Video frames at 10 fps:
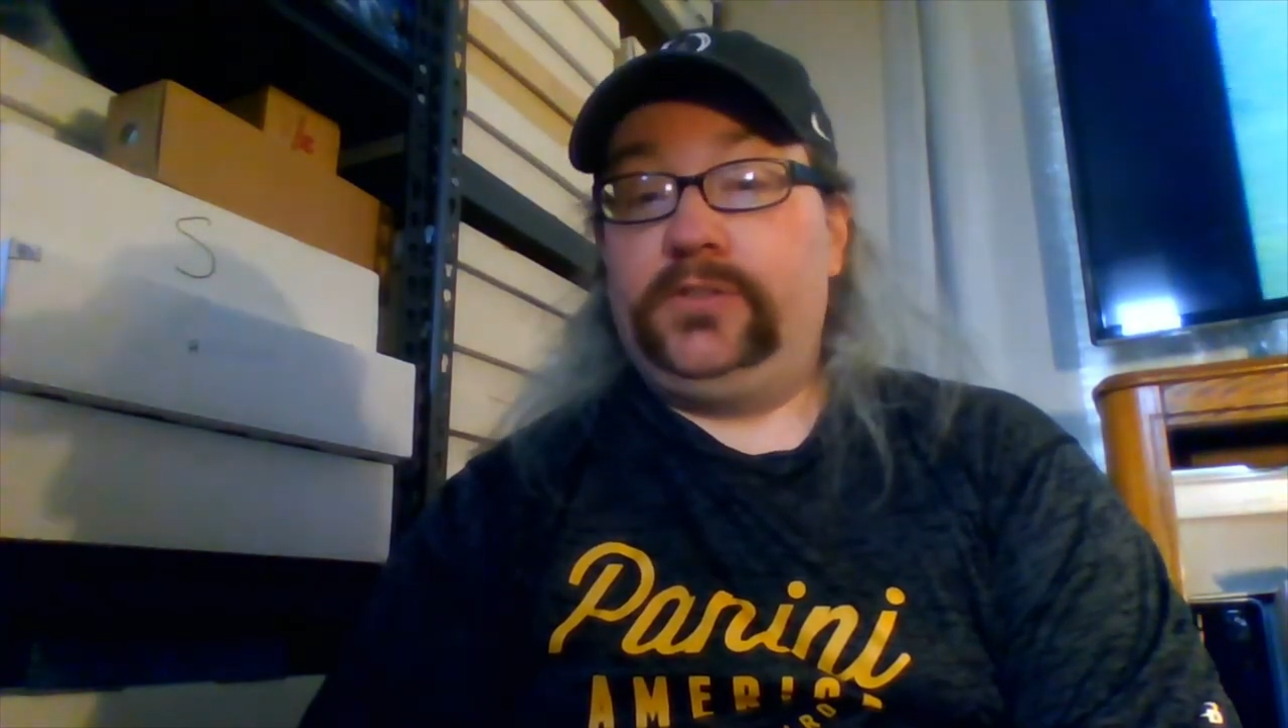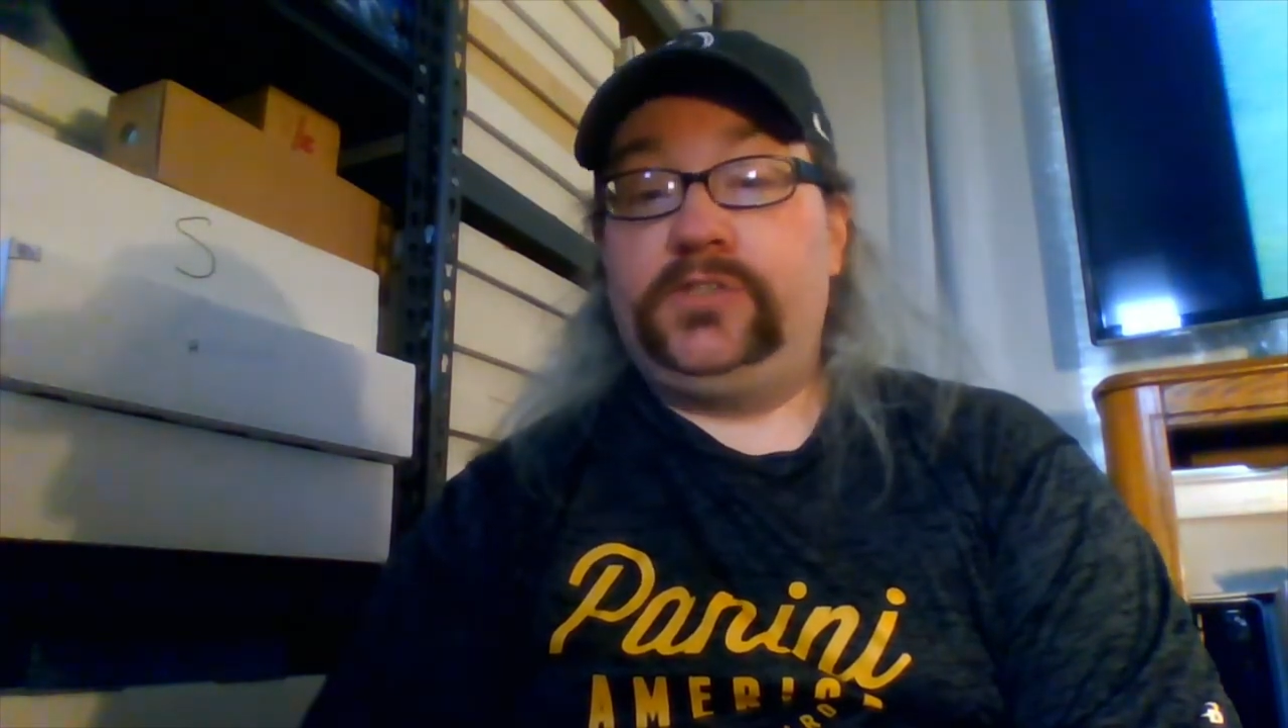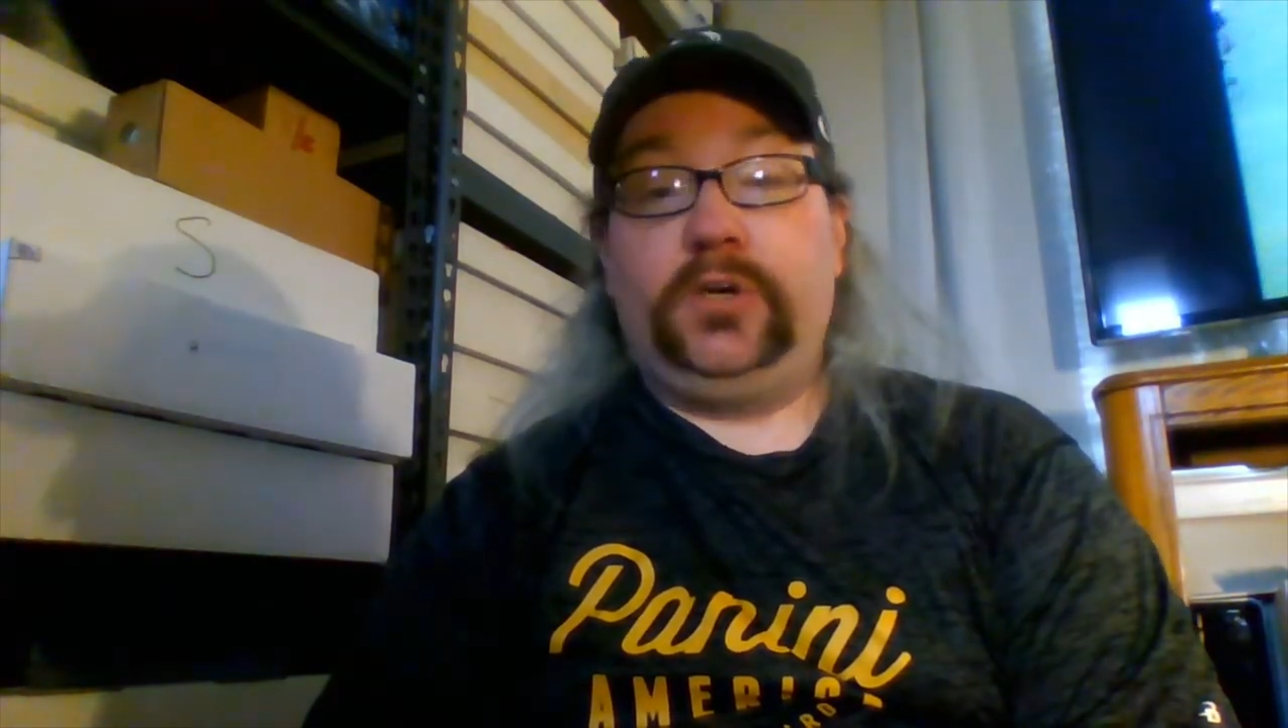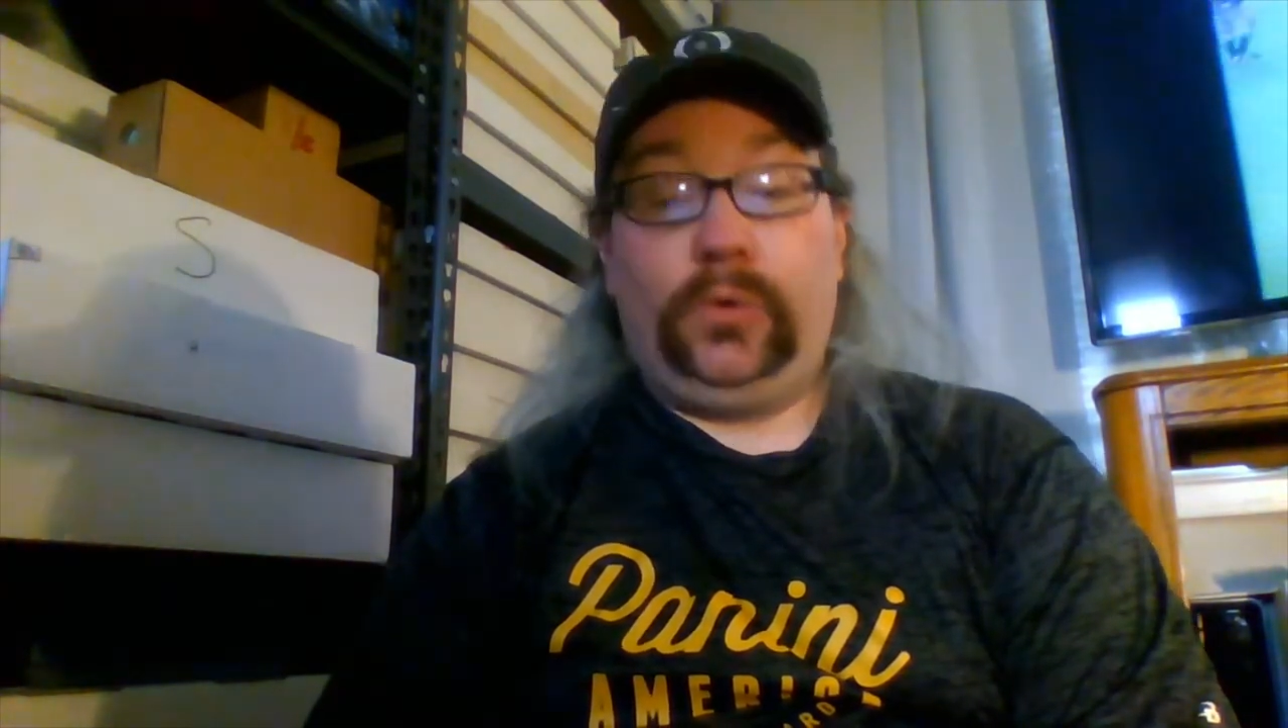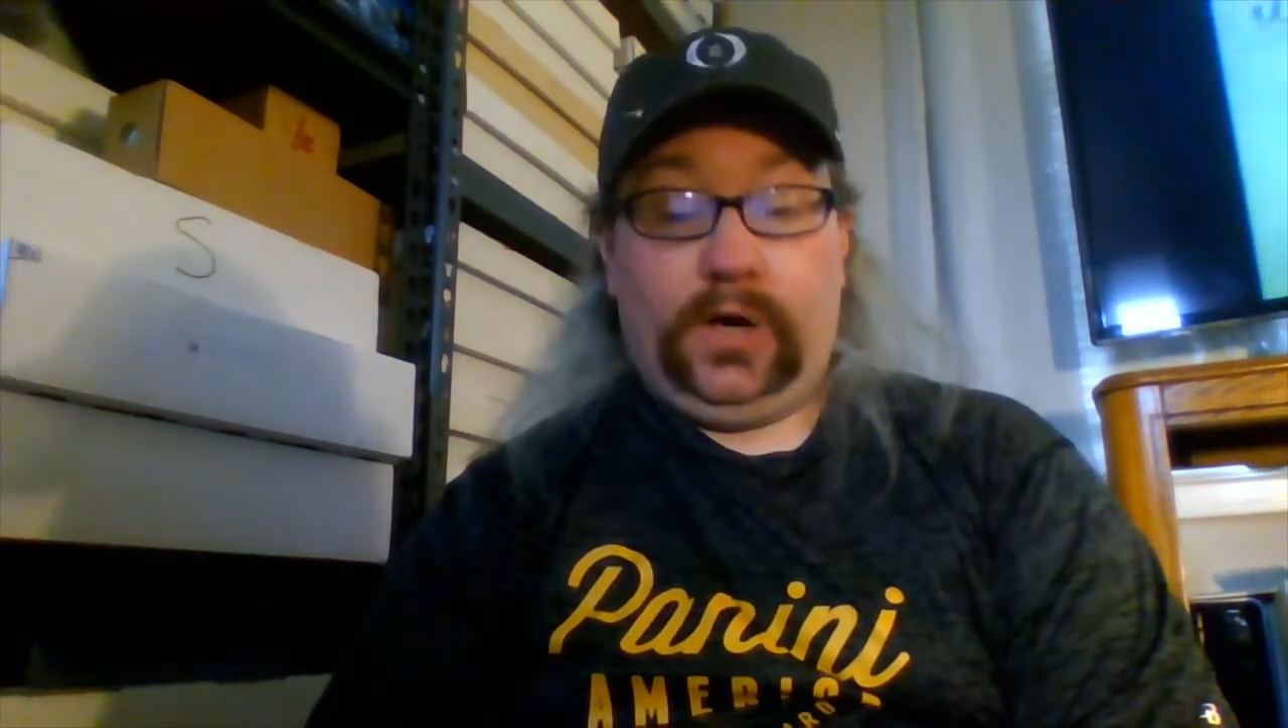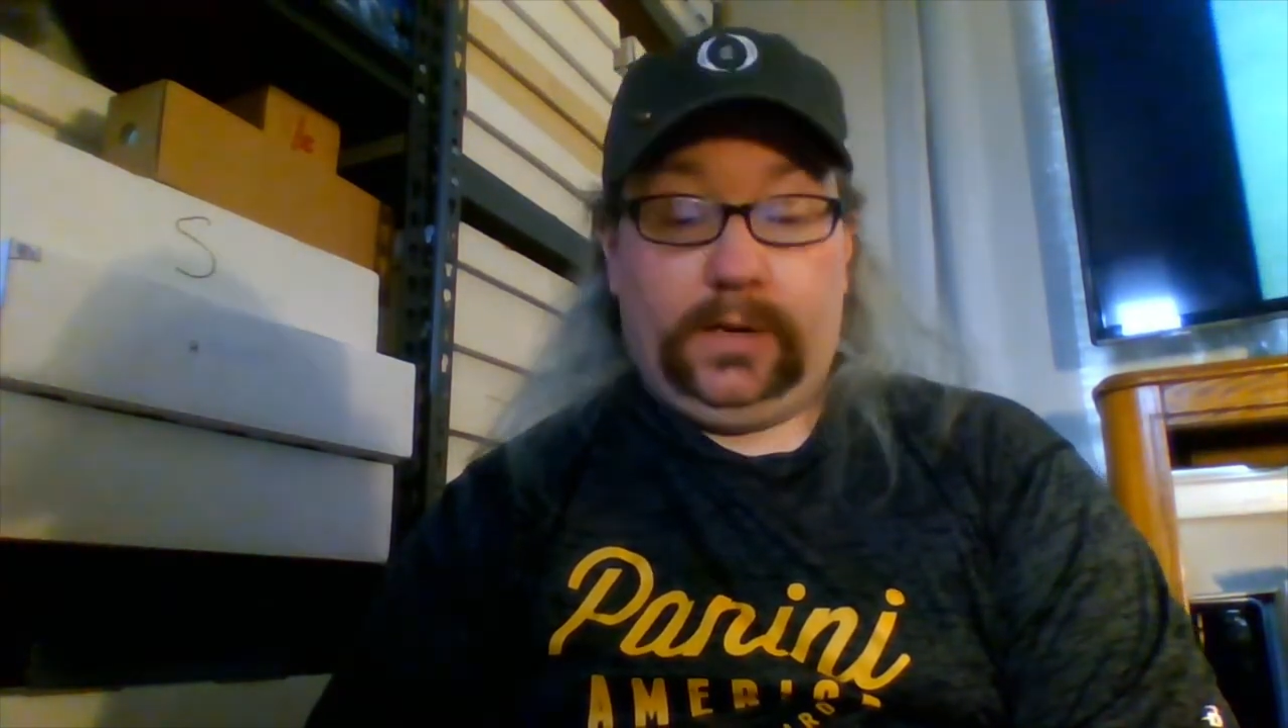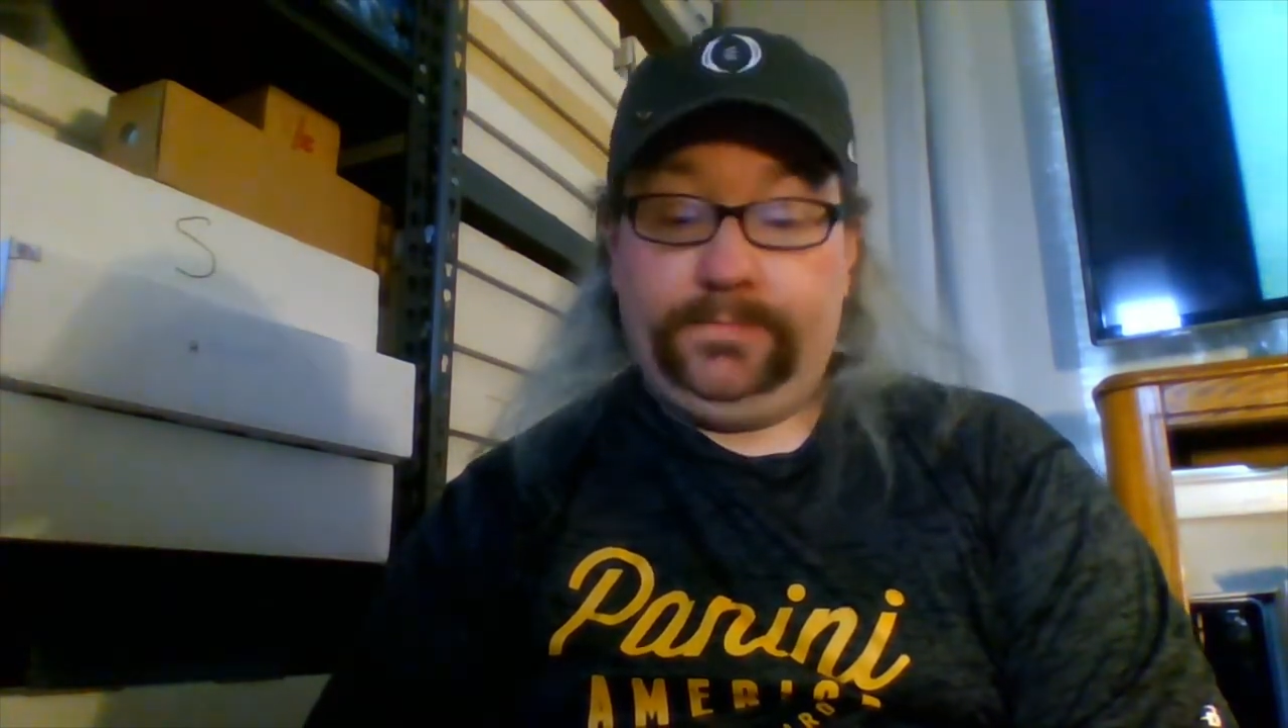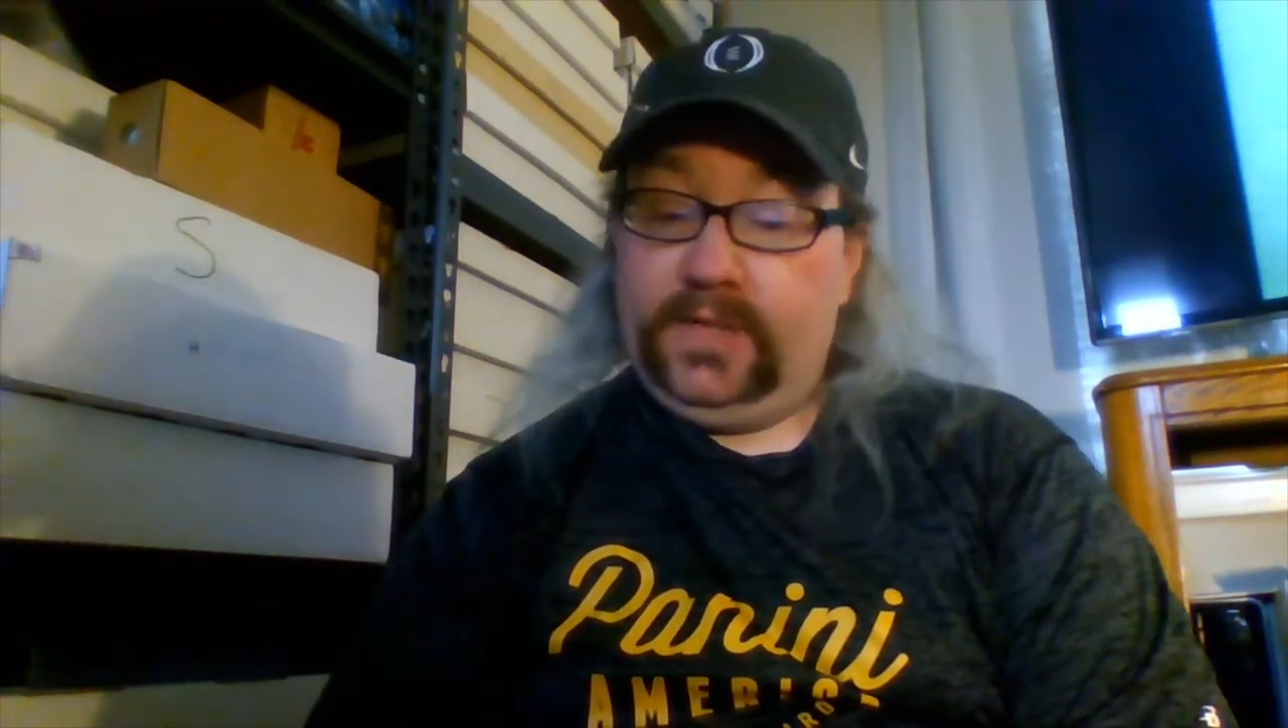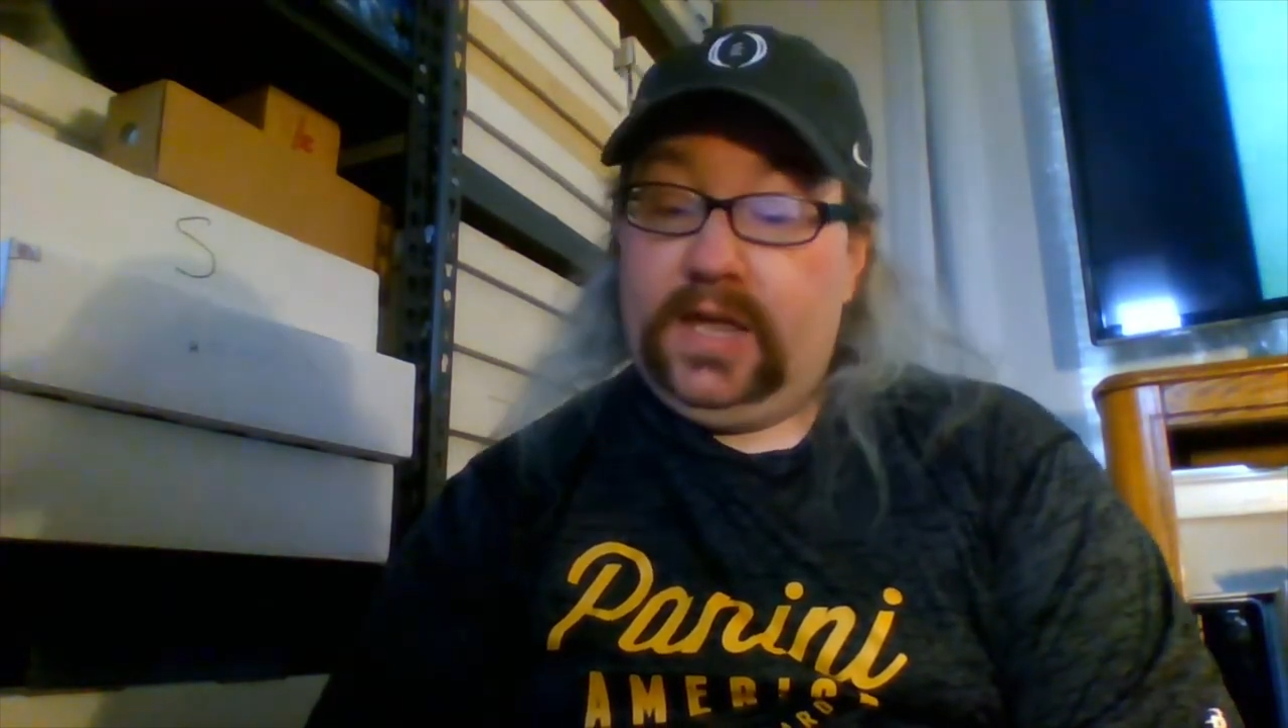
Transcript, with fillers: So uh,